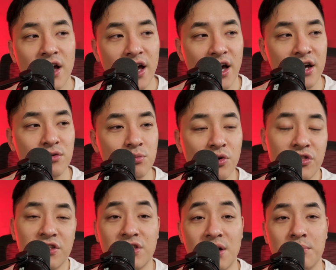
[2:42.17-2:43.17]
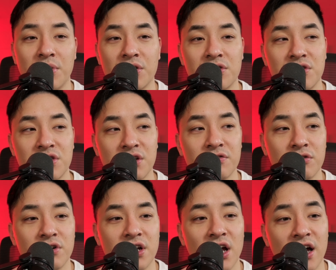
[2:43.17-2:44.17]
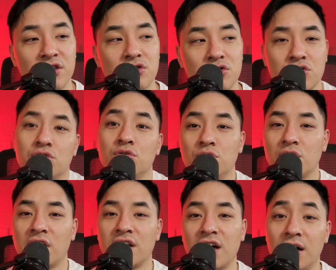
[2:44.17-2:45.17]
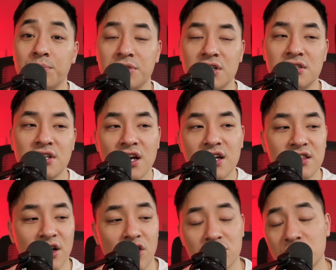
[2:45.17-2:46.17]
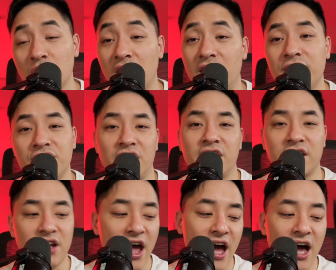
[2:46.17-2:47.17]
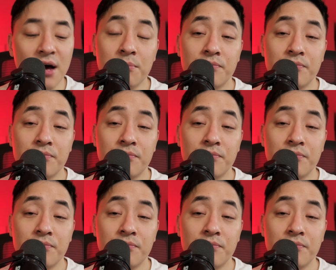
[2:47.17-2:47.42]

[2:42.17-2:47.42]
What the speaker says: and within that month they've already had 2 kind of updates. They also have an app,